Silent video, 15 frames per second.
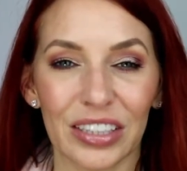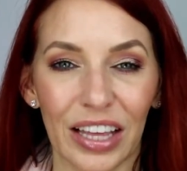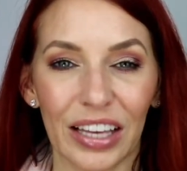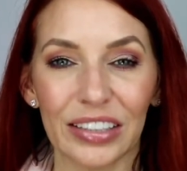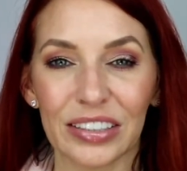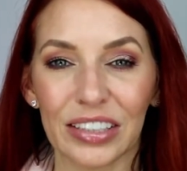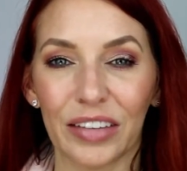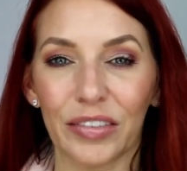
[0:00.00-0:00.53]

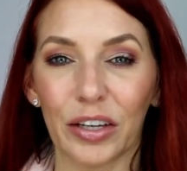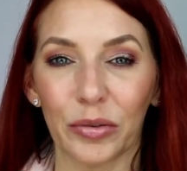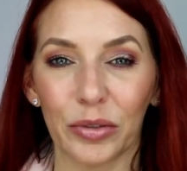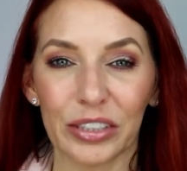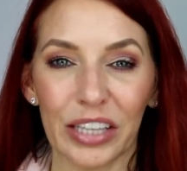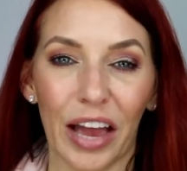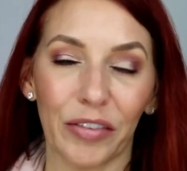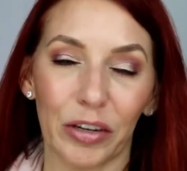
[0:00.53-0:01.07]
Thanksgiving
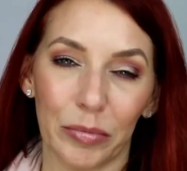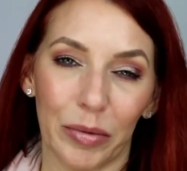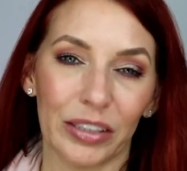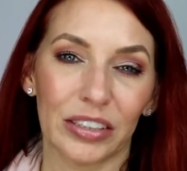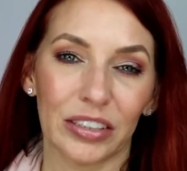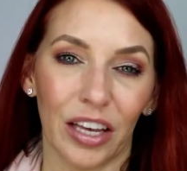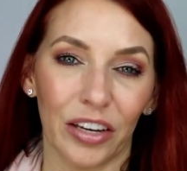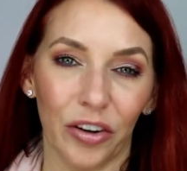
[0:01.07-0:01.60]
was having my
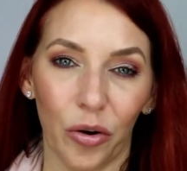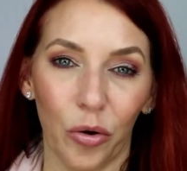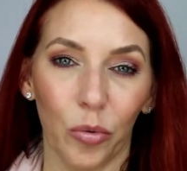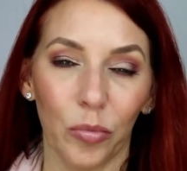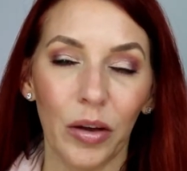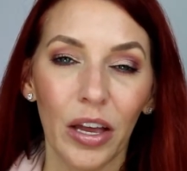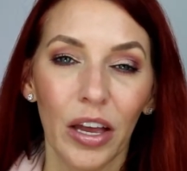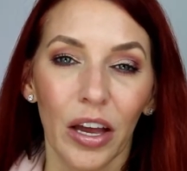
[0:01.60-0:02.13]
son
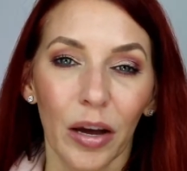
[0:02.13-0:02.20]
home.